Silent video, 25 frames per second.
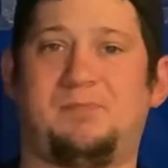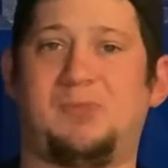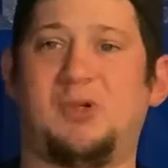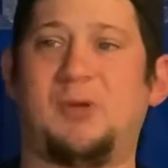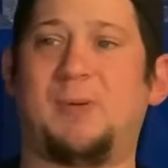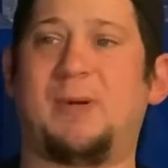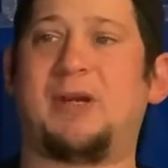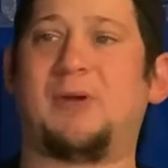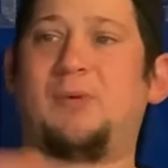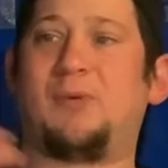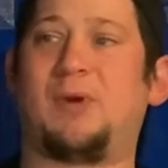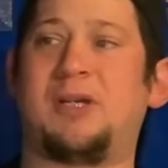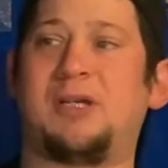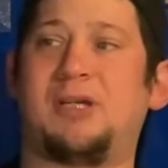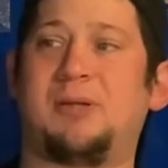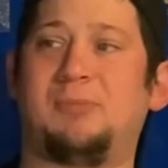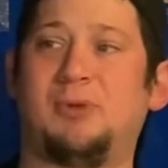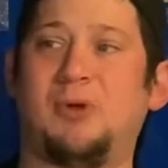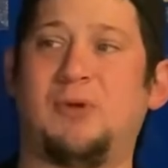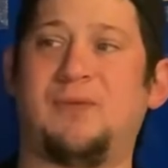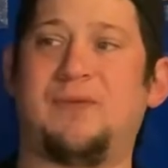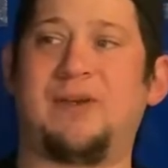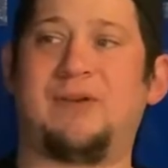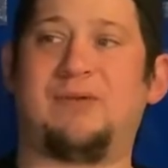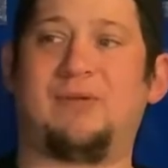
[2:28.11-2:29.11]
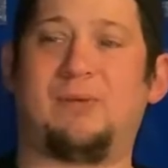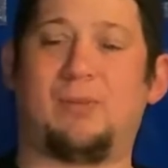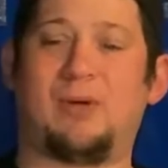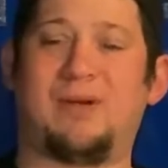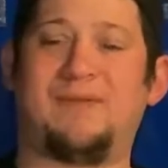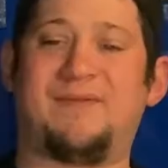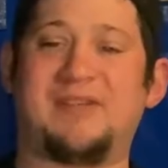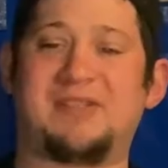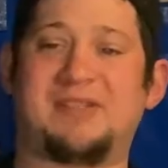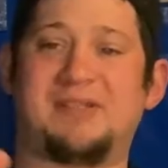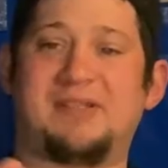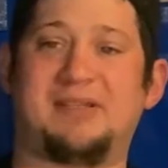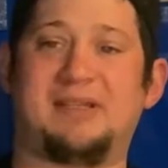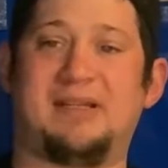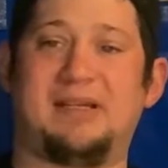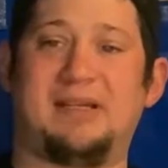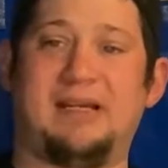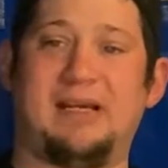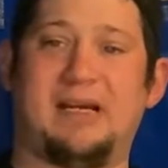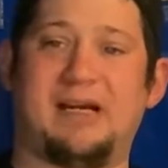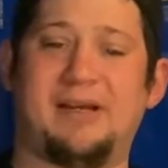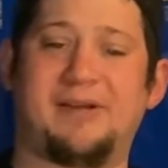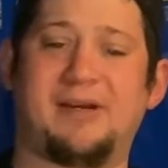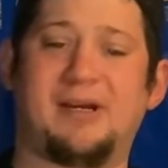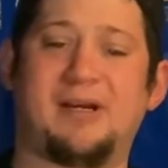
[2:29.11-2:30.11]
moving from one vessel to
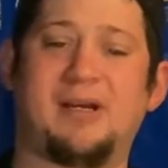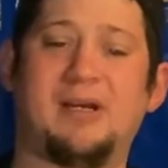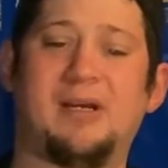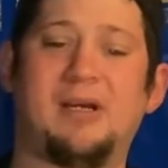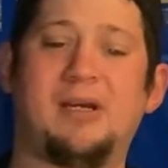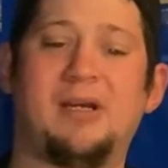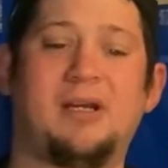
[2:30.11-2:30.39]
the other,